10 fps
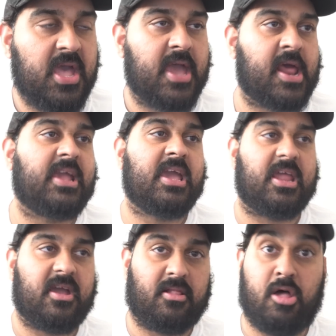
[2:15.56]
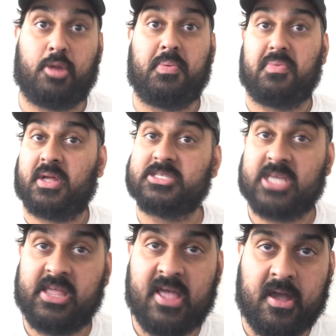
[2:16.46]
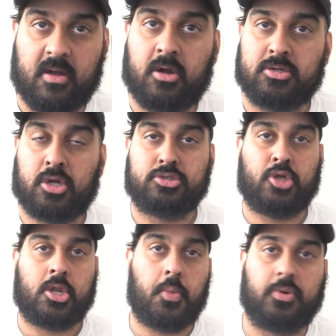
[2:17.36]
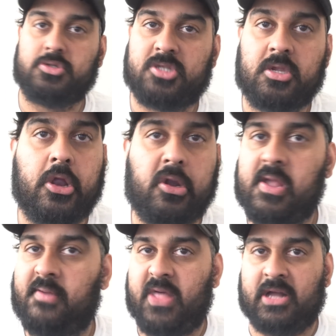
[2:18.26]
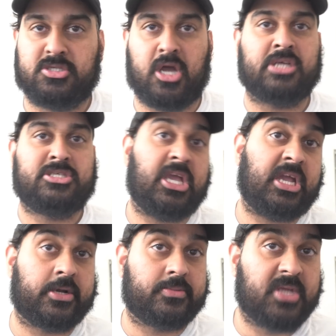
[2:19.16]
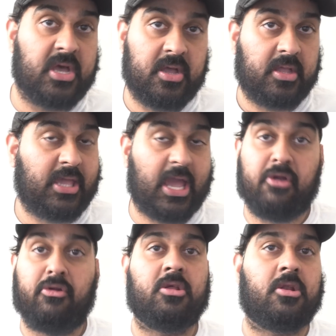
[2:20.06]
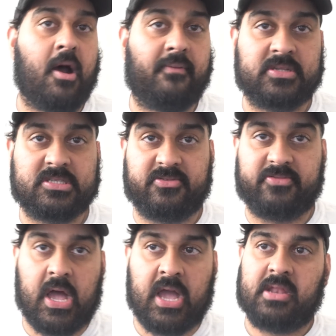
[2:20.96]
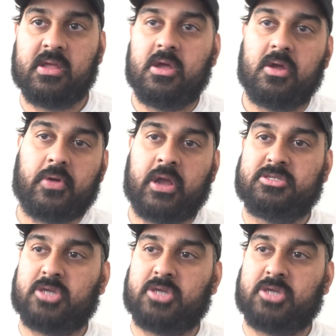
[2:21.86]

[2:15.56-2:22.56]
And I get it. A lot of people that say that are trying to push the narrative that Josh Jacobs carried an offensive line, right?